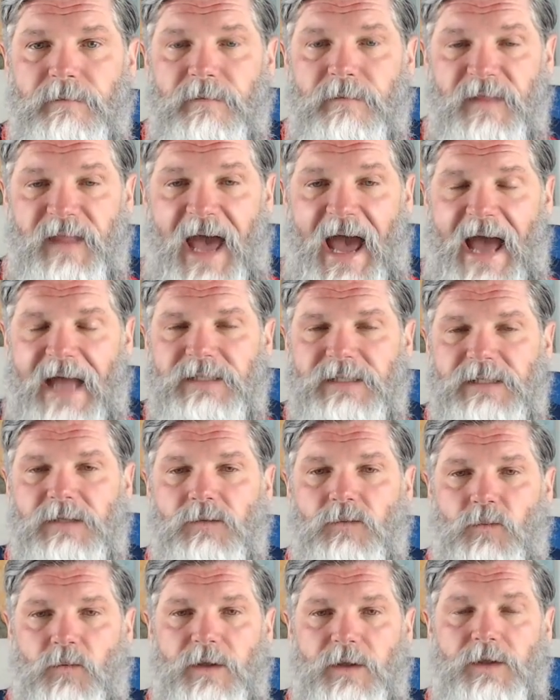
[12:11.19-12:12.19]

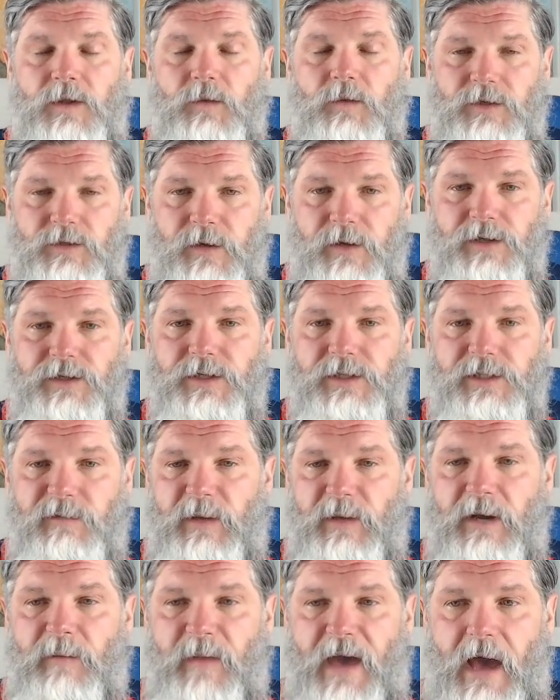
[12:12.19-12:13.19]
That's what the restrictions
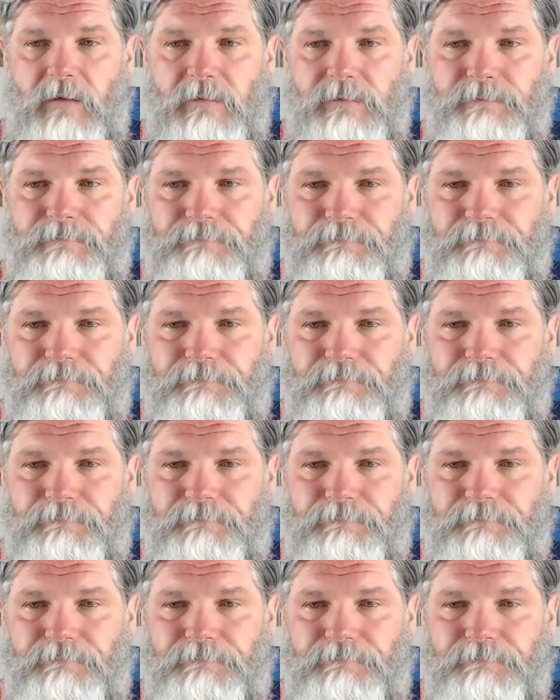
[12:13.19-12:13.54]
have been about.